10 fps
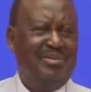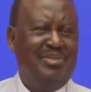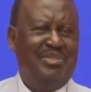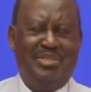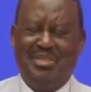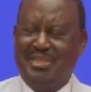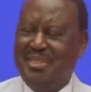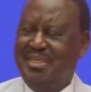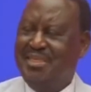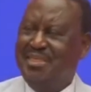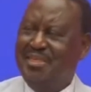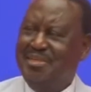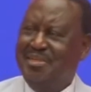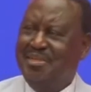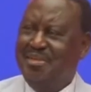which he
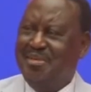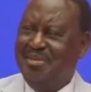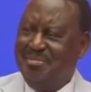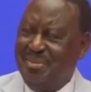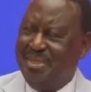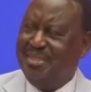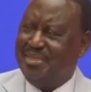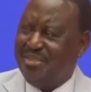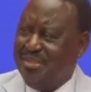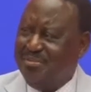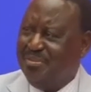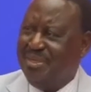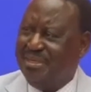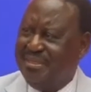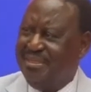said, make it
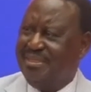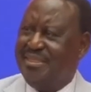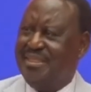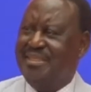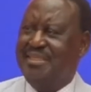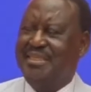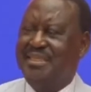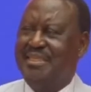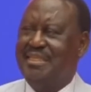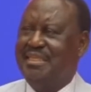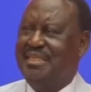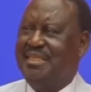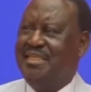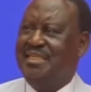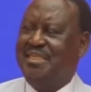simple like this.
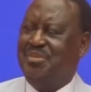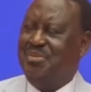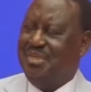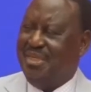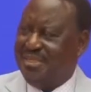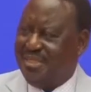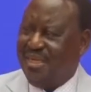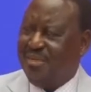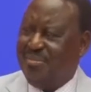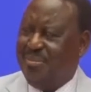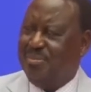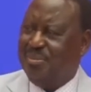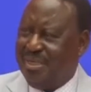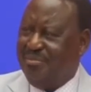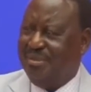It will attract
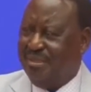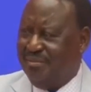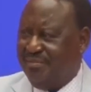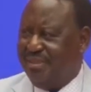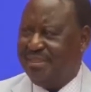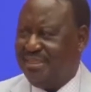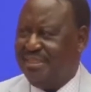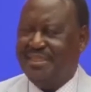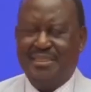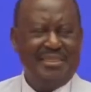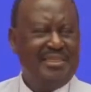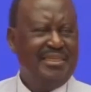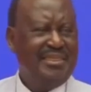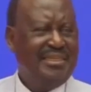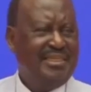people to come and invest
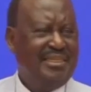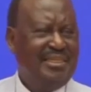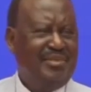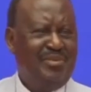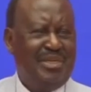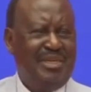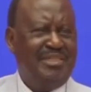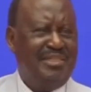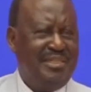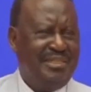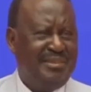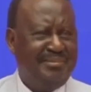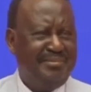in your country.